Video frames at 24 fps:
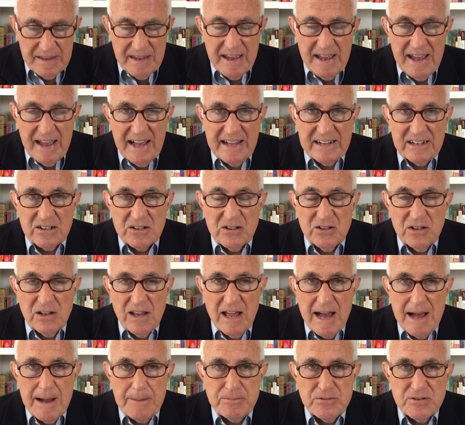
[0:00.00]
and a
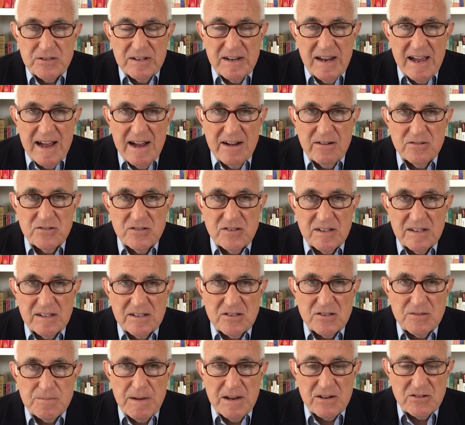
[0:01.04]
collapse in housing,
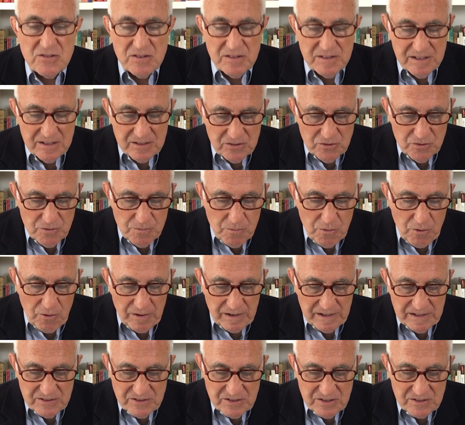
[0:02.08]
especially in new
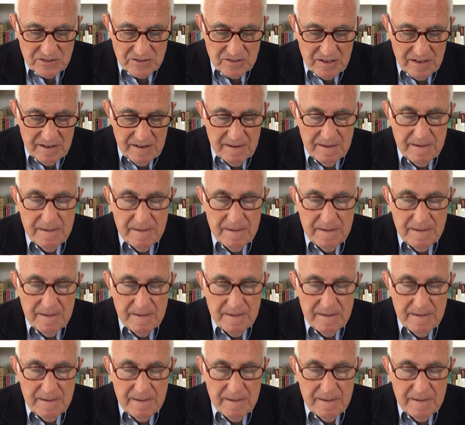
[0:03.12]
mortgages.